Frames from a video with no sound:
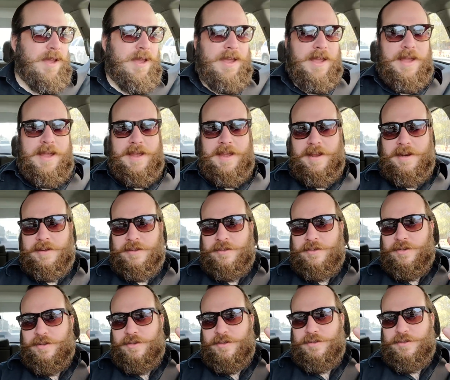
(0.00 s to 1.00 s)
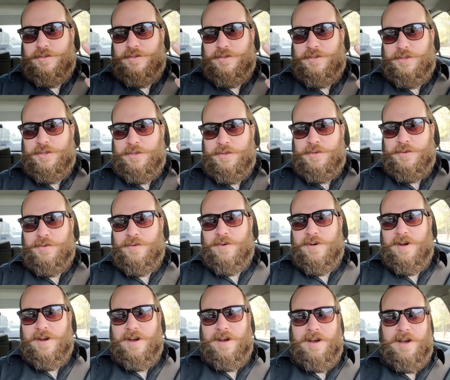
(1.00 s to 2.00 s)
And
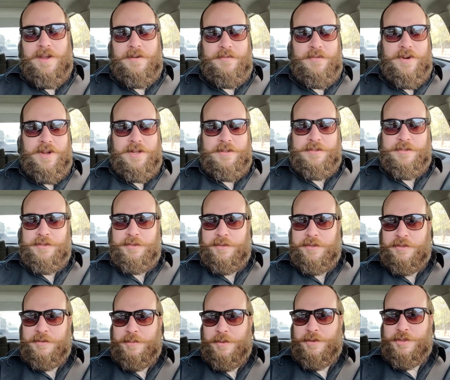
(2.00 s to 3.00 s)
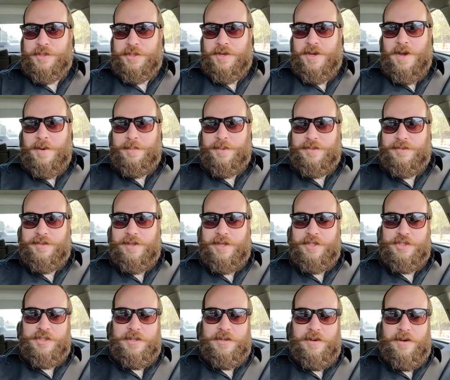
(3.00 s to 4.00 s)
two, I forgot to do exposure
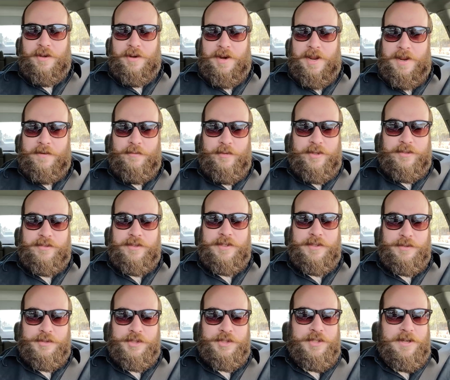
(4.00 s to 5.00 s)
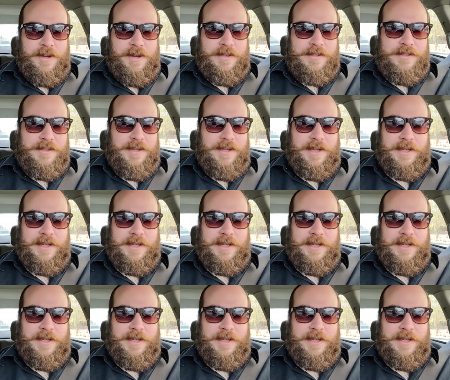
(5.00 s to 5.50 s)
compensation on every single shot